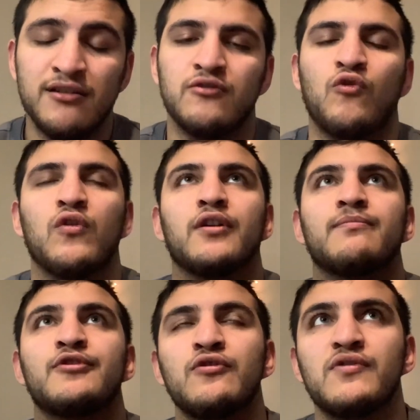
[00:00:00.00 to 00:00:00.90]
or
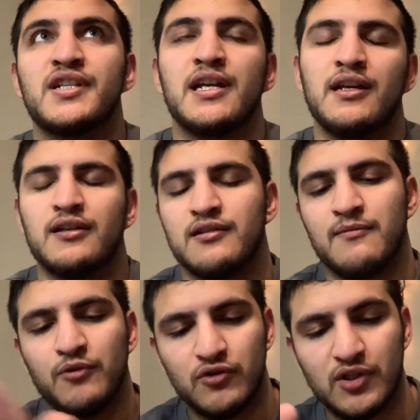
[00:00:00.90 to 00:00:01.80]
Tuesday because I'm
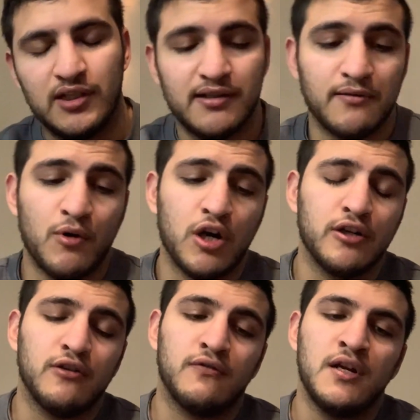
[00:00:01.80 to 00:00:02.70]
posting this
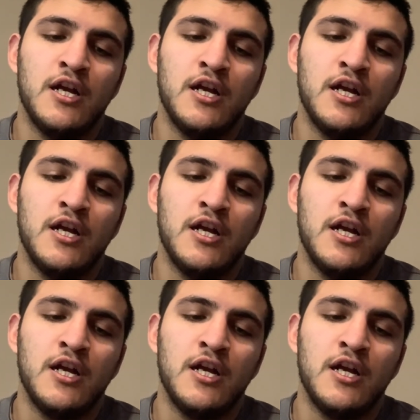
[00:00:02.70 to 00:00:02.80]
tomorrow,